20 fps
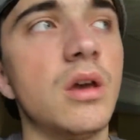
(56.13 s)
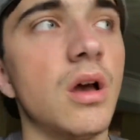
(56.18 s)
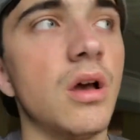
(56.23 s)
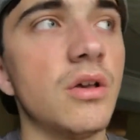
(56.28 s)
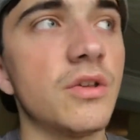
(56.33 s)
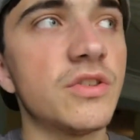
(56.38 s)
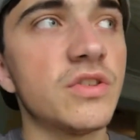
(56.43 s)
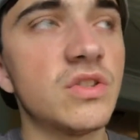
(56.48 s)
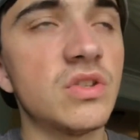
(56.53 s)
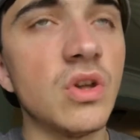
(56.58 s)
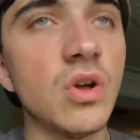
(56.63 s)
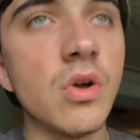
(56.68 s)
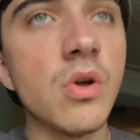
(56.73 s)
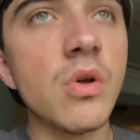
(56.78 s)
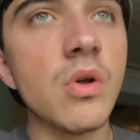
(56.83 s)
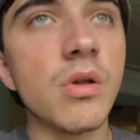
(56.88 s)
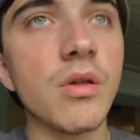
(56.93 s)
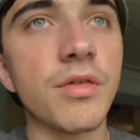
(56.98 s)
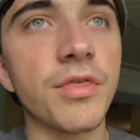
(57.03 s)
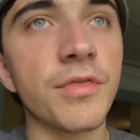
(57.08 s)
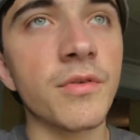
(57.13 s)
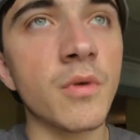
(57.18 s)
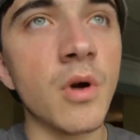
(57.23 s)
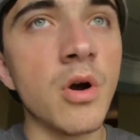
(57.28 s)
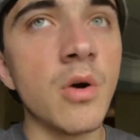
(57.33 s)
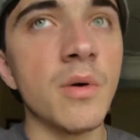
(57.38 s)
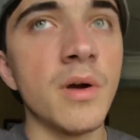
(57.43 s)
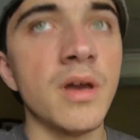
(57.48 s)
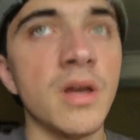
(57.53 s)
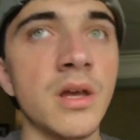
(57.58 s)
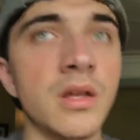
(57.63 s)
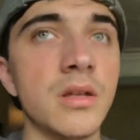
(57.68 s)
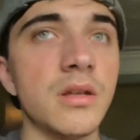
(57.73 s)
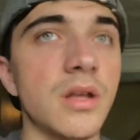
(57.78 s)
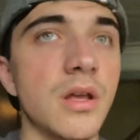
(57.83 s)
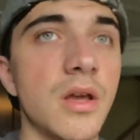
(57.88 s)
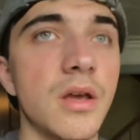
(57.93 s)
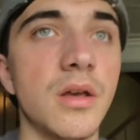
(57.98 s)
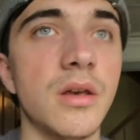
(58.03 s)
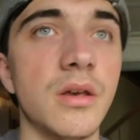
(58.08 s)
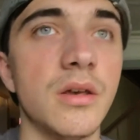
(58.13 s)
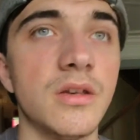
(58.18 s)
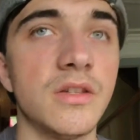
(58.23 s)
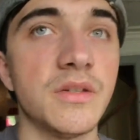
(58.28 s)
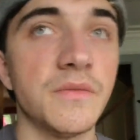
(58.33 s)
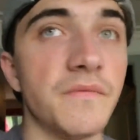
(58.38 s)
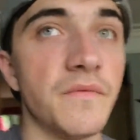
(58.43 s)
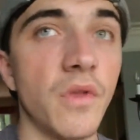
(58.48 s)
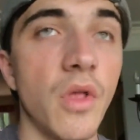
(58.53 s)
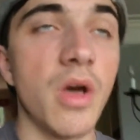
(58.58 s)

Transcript: I'll still throw in some